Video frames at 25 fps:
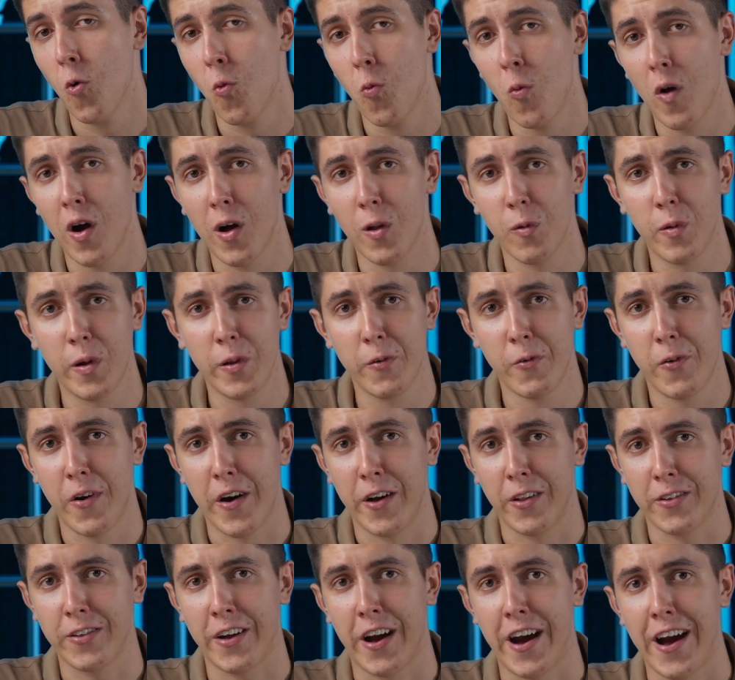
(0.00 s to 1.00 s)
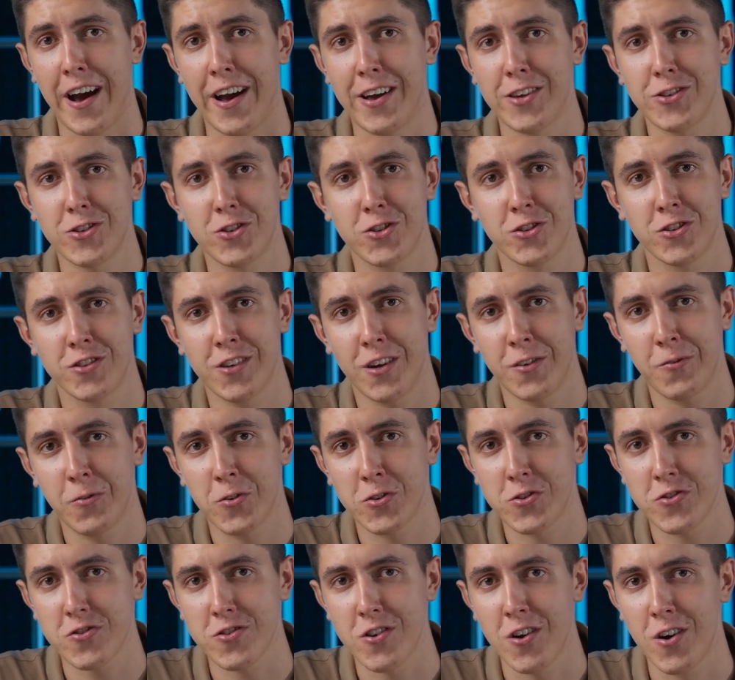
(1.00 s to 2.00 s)
Well, guys, that
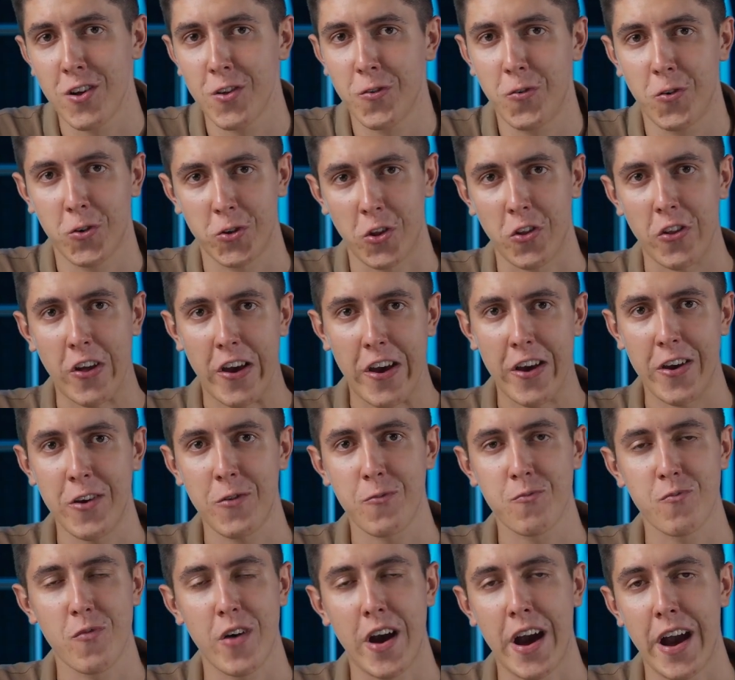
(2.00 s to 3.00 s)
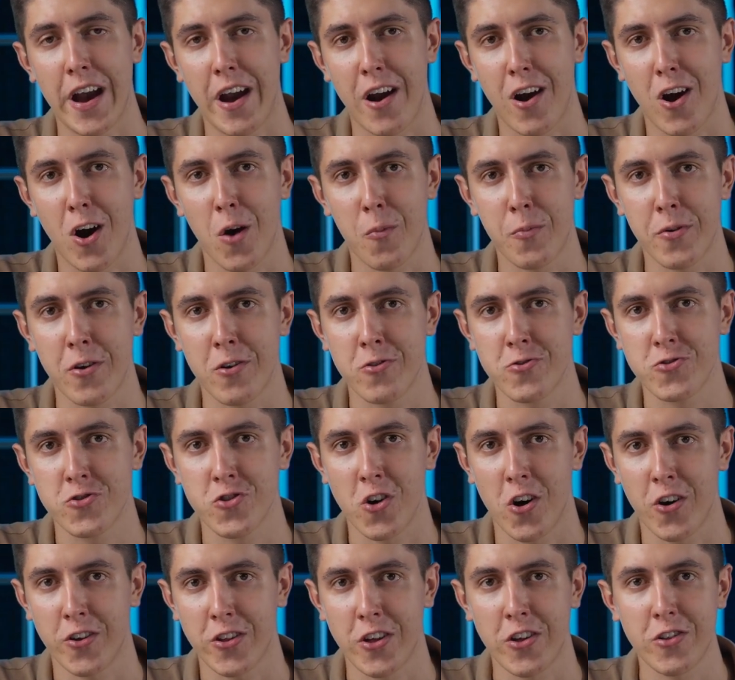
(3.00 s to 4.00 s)
was all for today. I hope you
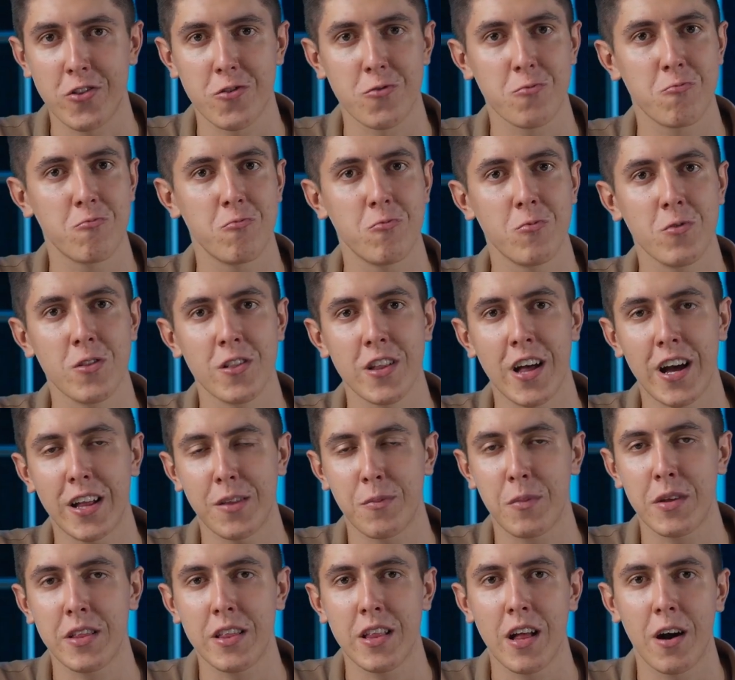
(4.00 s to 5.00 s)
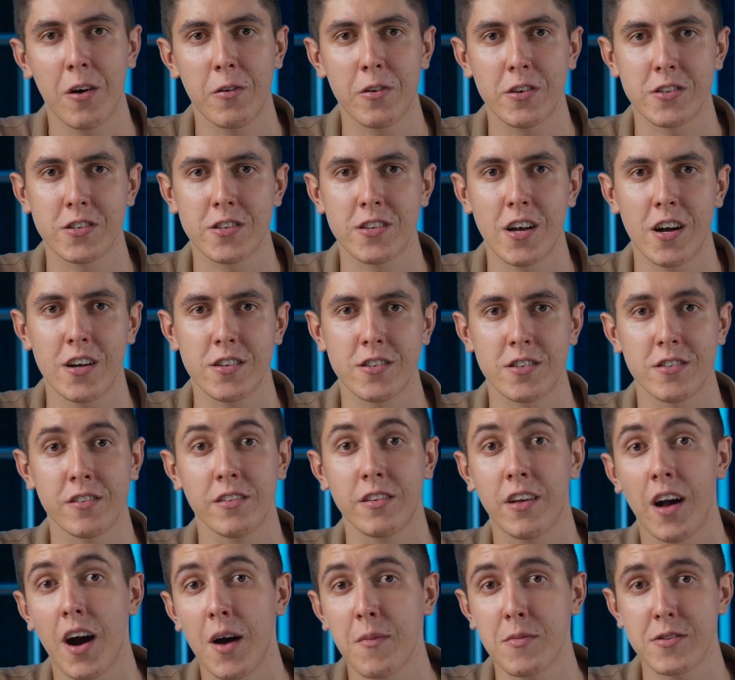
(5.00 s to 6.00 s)
enjoyed it. Let me know your thoughts
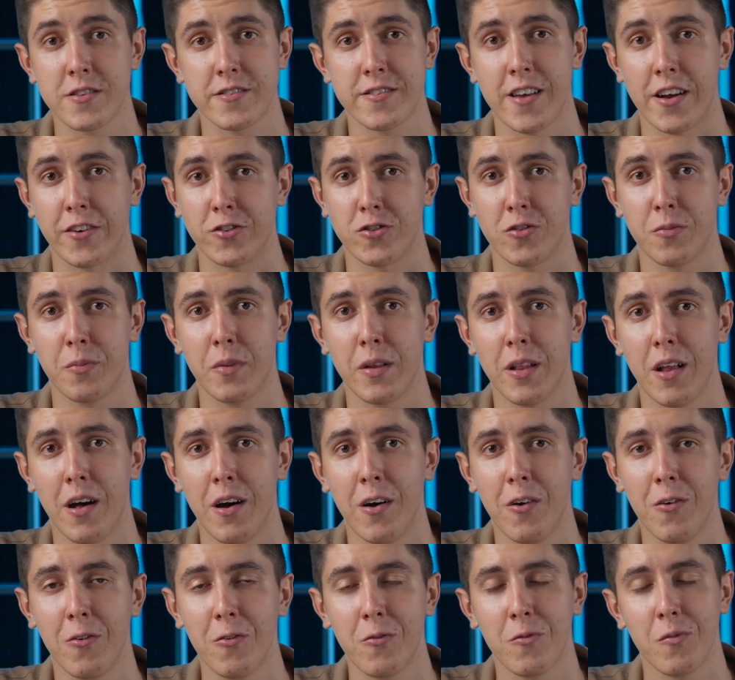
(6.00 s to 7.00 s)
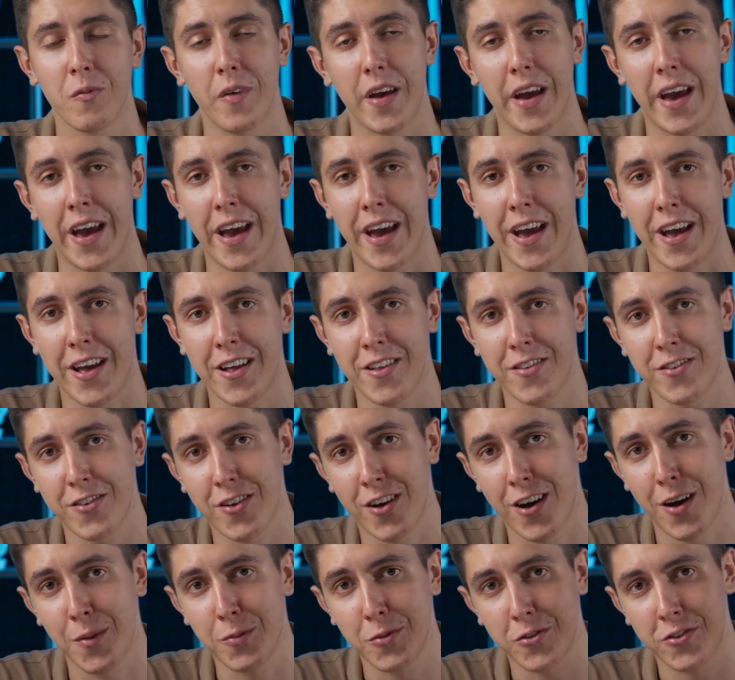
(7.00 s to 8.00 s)
in comment section below, and
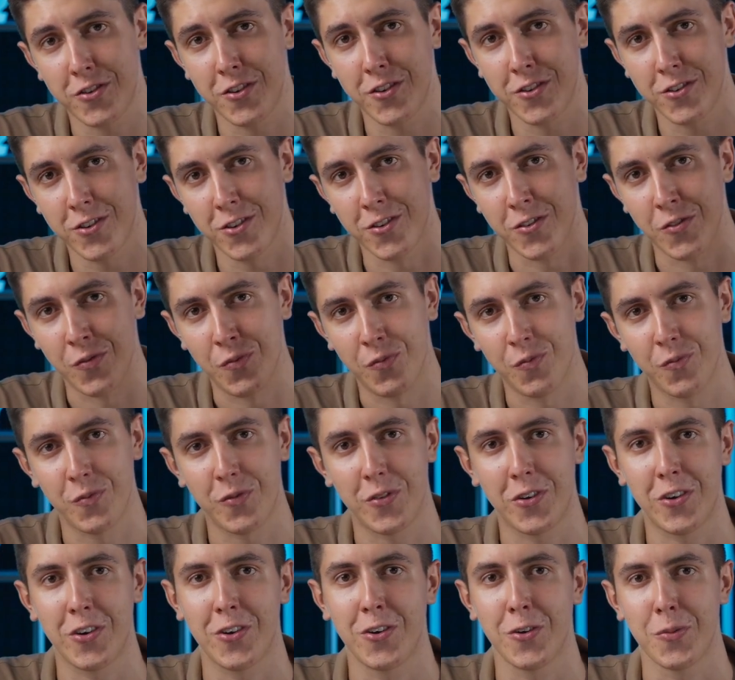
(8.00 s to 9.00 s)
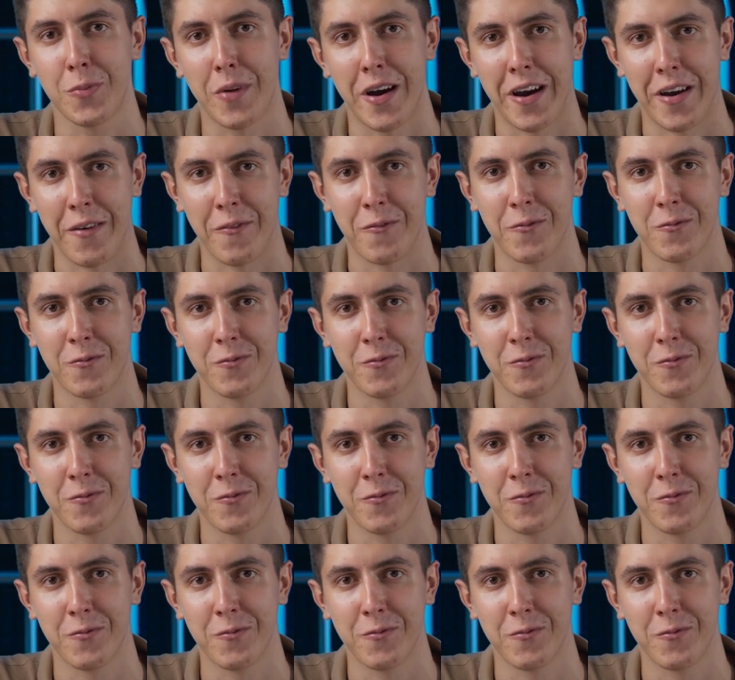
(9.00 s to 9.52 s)
hope to see you soon. Goodbye.